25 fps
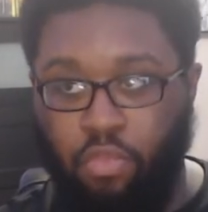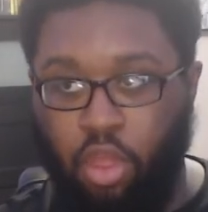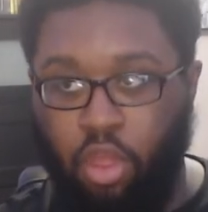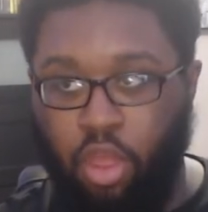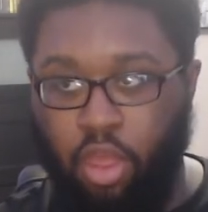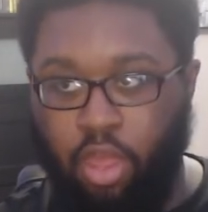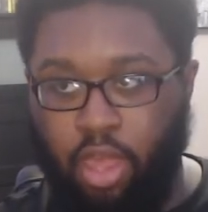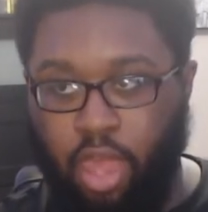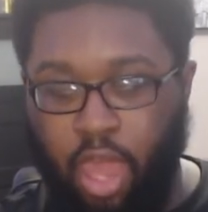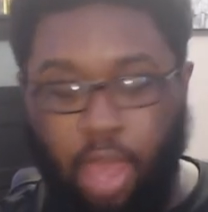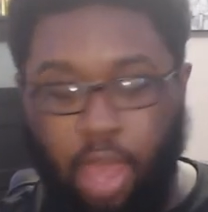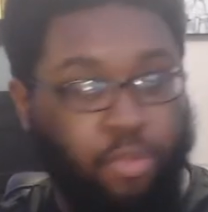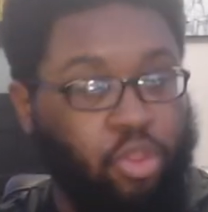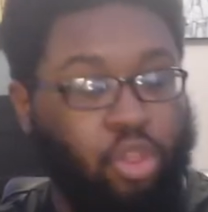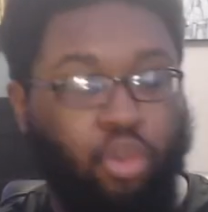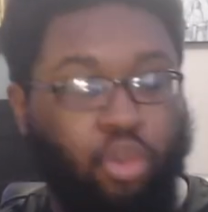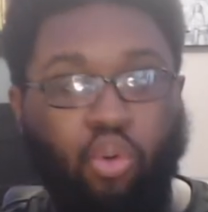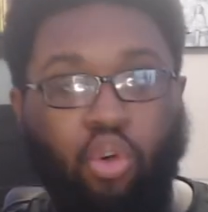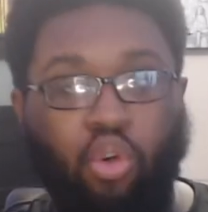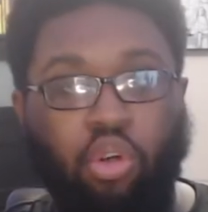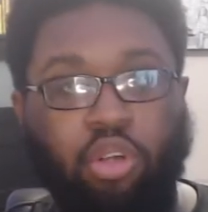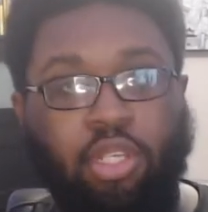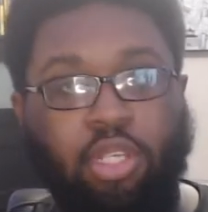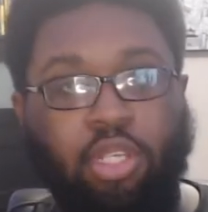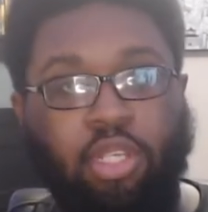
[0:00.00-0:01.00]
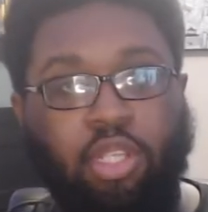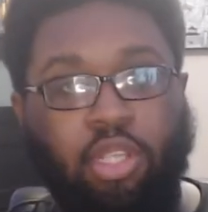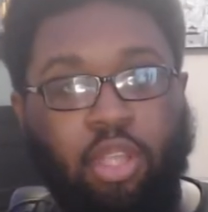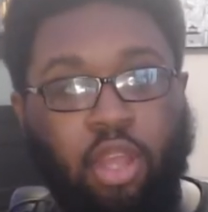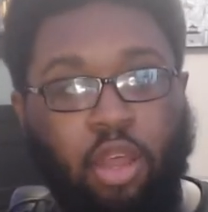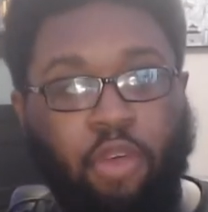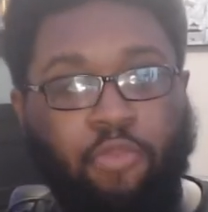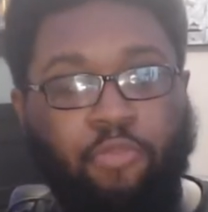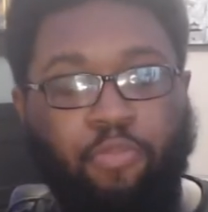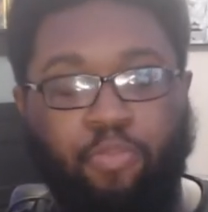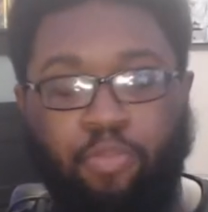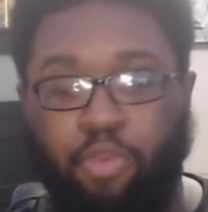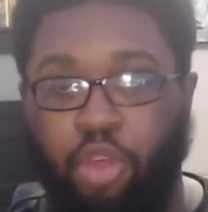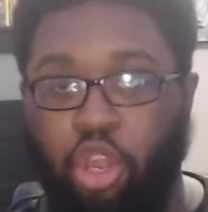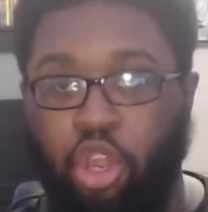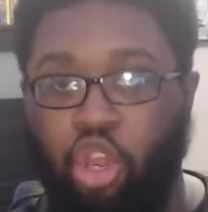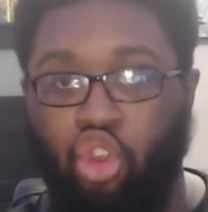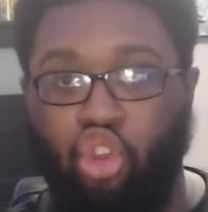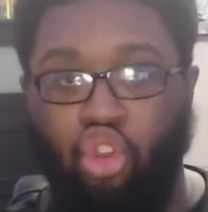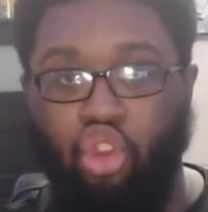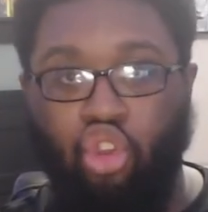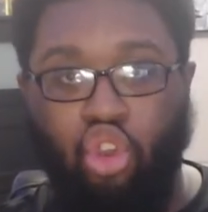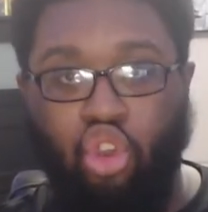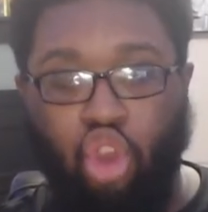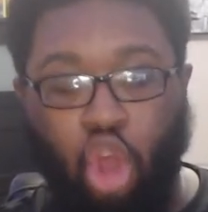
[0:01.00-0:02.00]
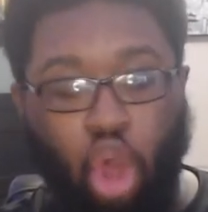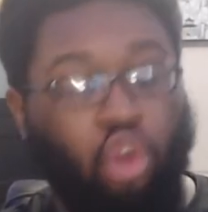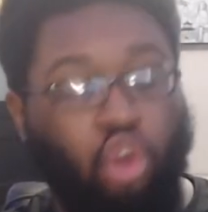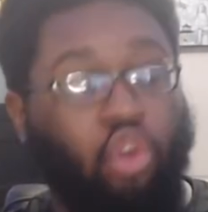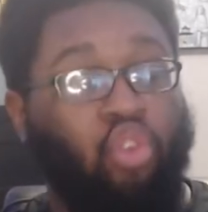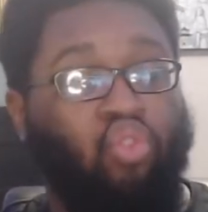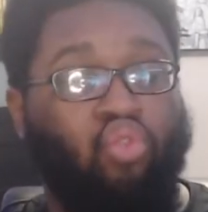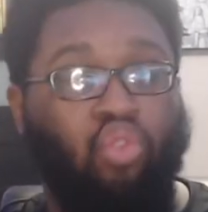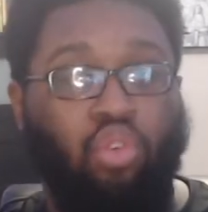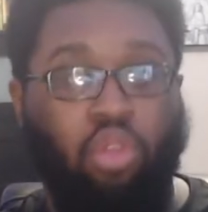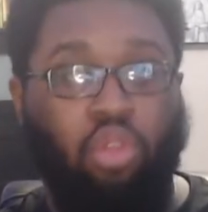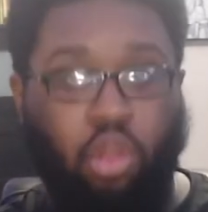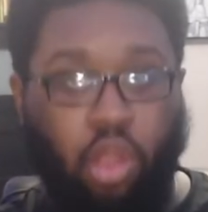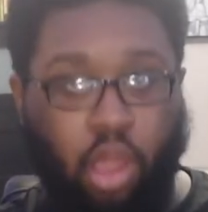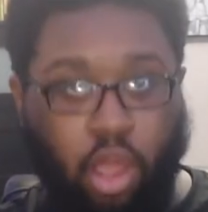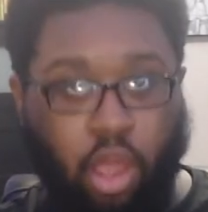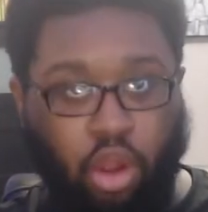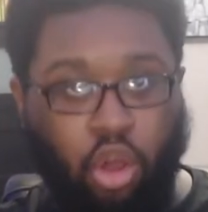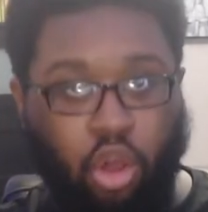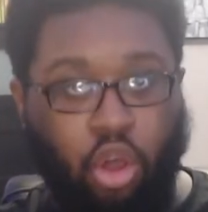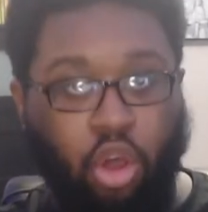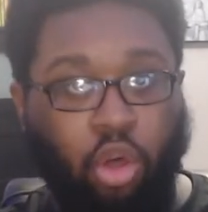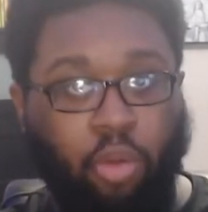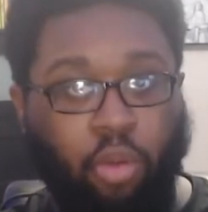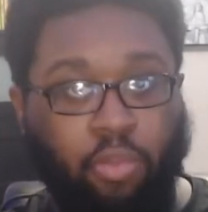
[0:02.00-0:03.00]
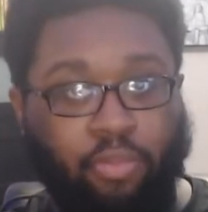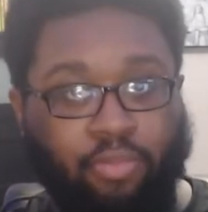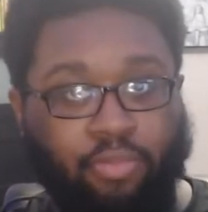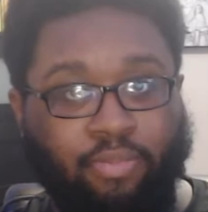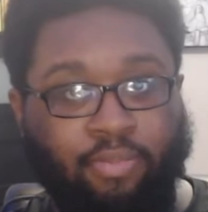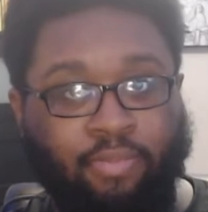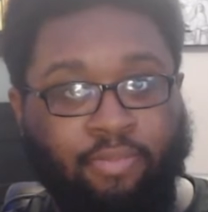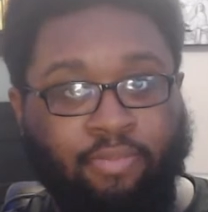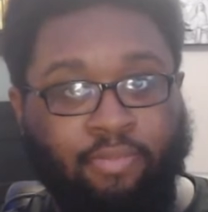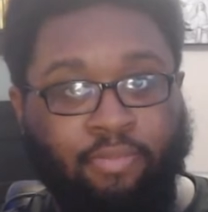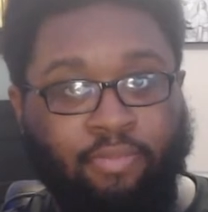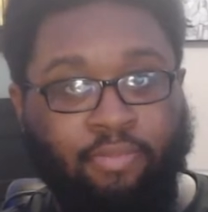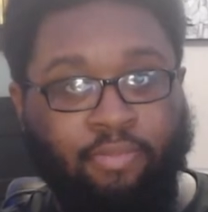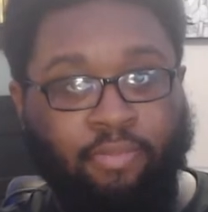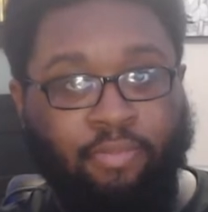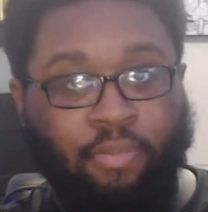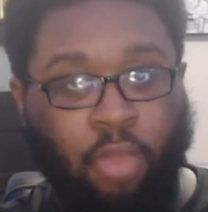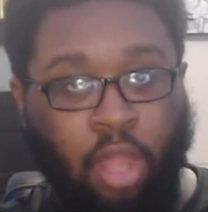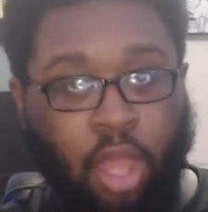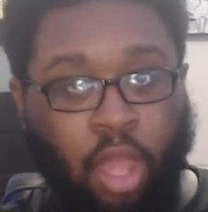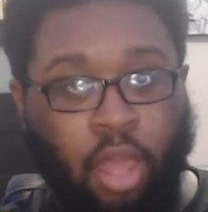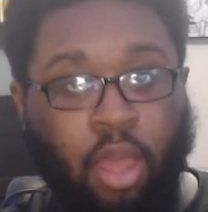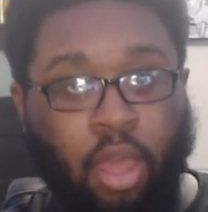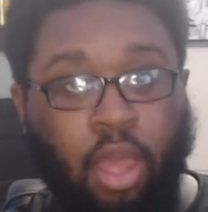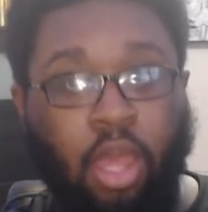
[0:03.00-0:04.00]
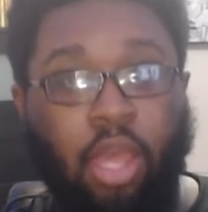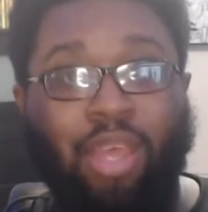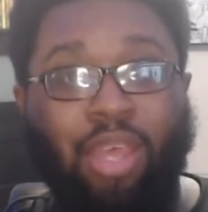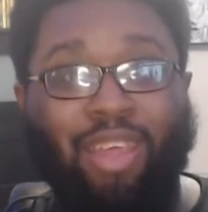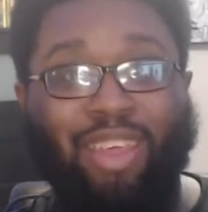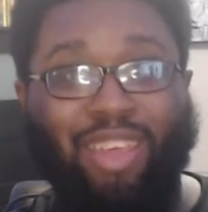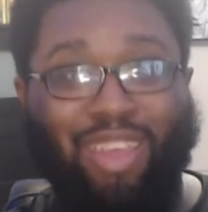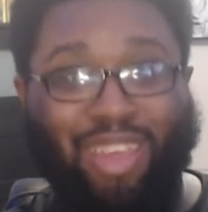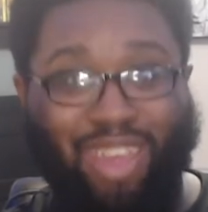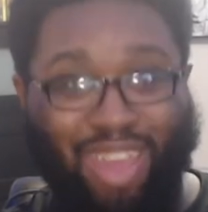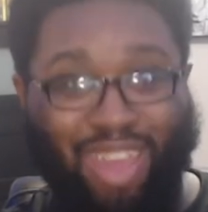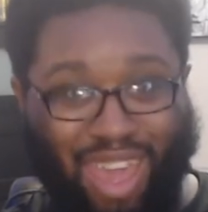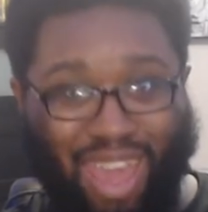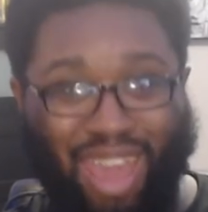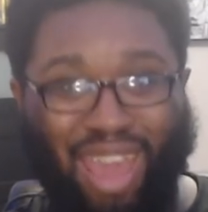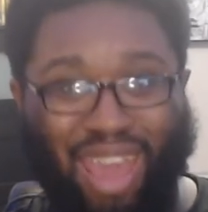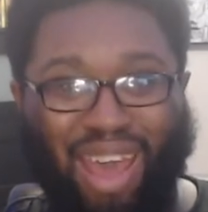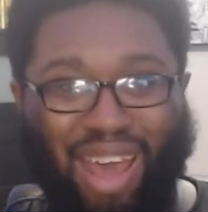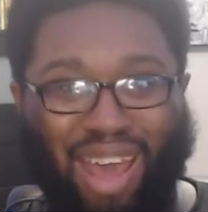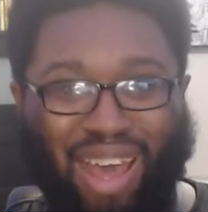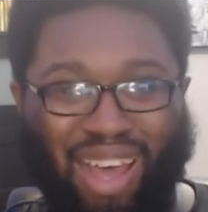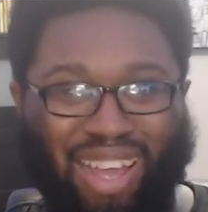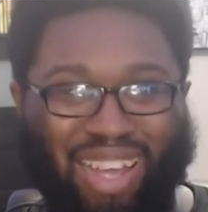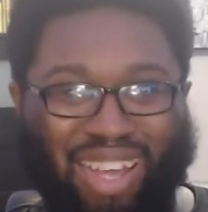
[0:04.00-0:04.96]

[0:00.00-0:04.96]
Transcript: It came with the cores and stuff, but no controller at all. Yeah.